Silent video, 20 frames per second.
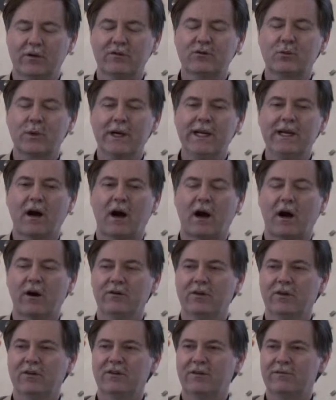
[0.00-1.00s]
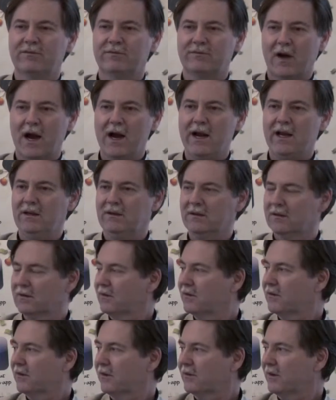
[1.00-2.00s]
It's really hard to define
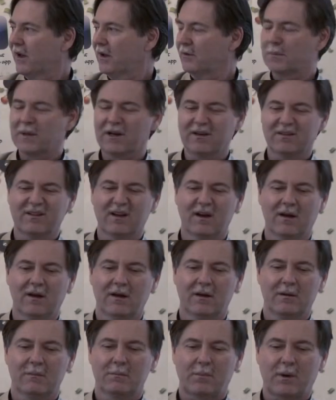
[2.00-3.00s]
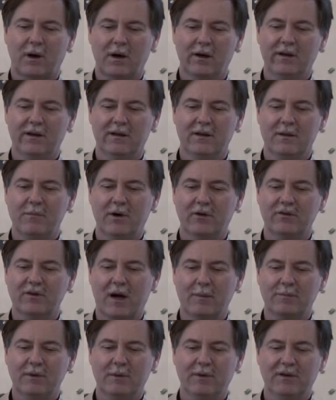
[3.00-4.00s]
success because probably in the
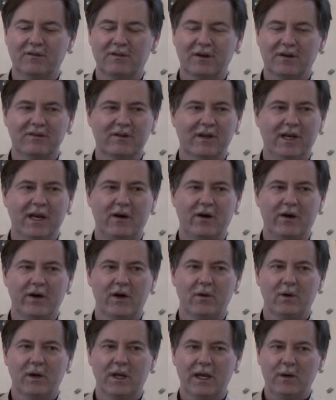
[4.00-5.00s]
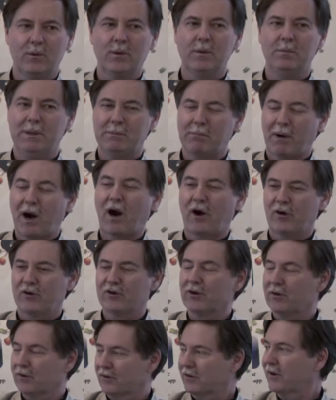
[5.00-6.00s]
most optimistic scenario, it would be
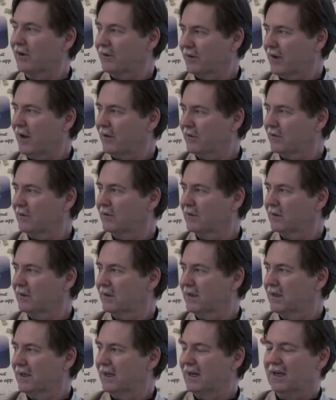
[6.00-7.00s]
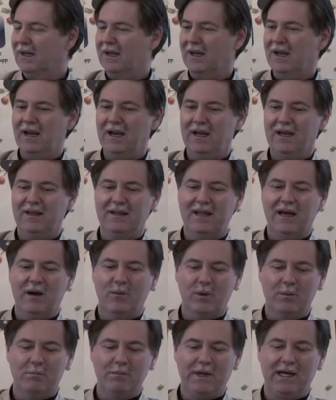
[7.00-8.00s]
partial success, and
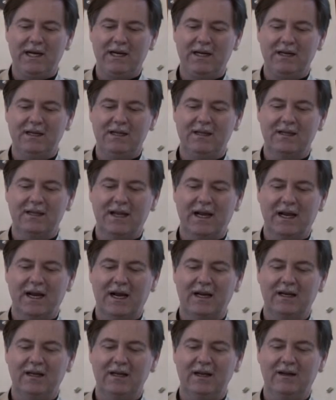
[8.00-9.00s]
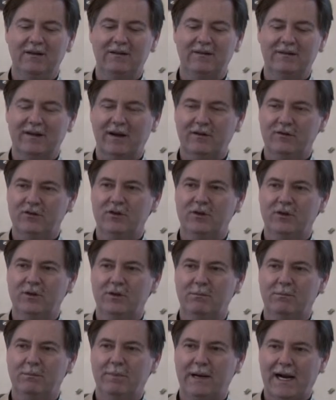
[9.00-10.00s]
that would mean that it sets
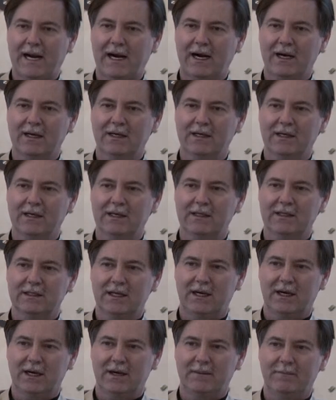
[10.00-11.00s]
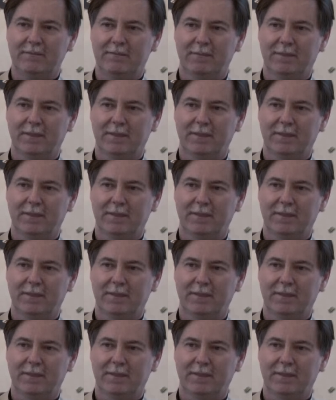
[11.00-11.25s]
you back in time.